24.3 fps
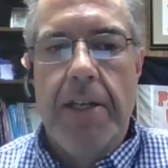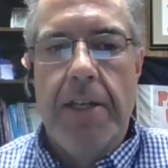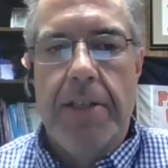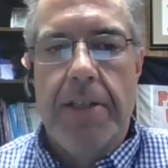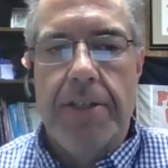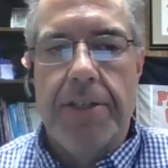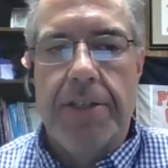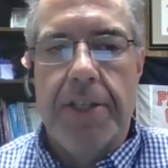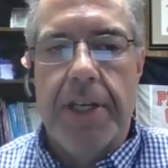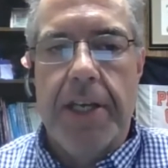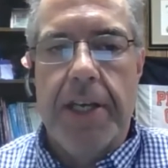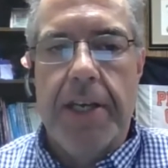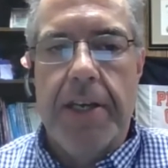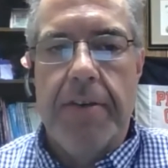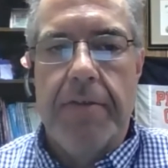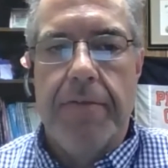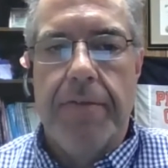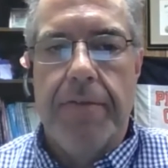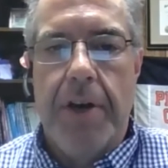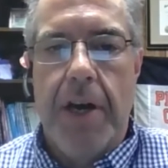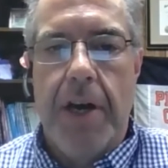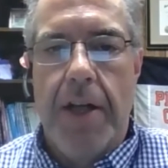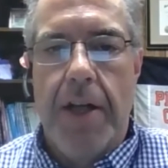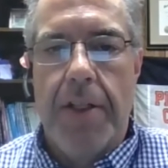to see
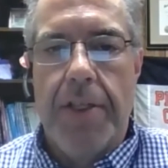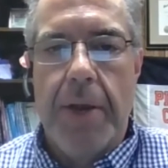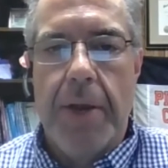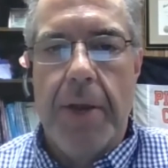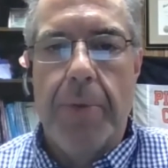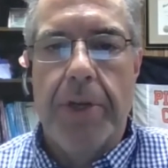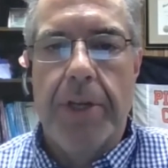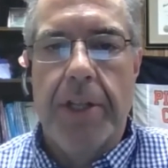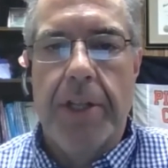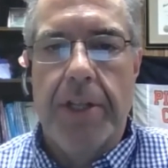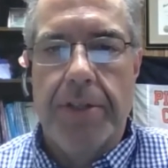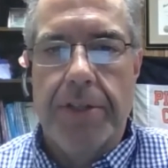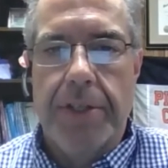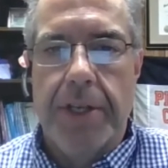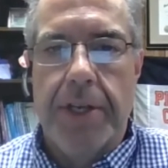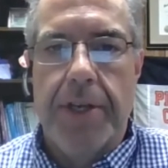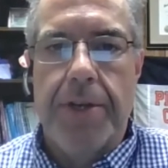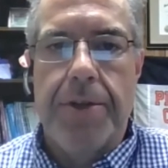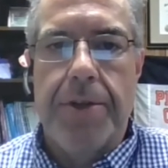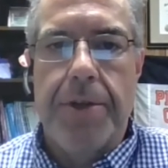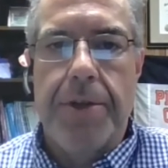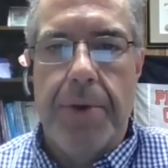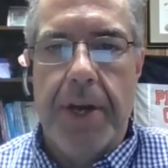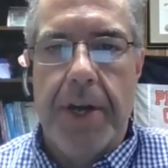if they would
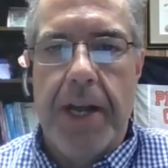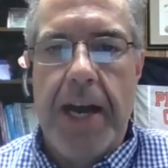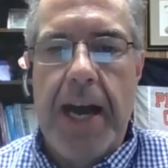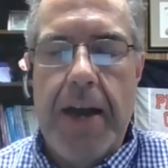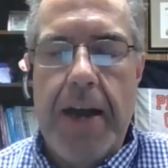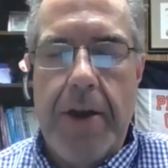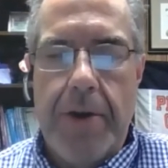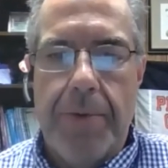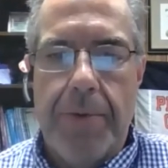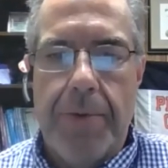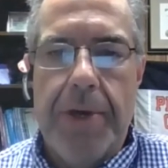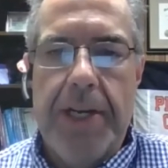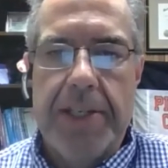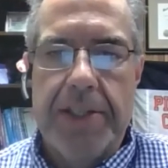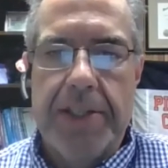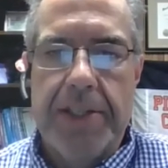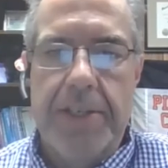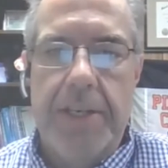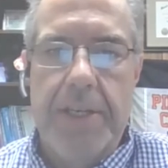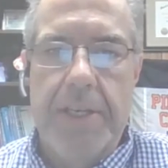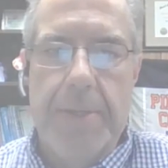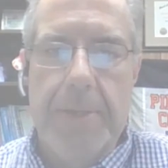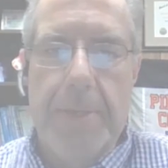consider you at higher risk.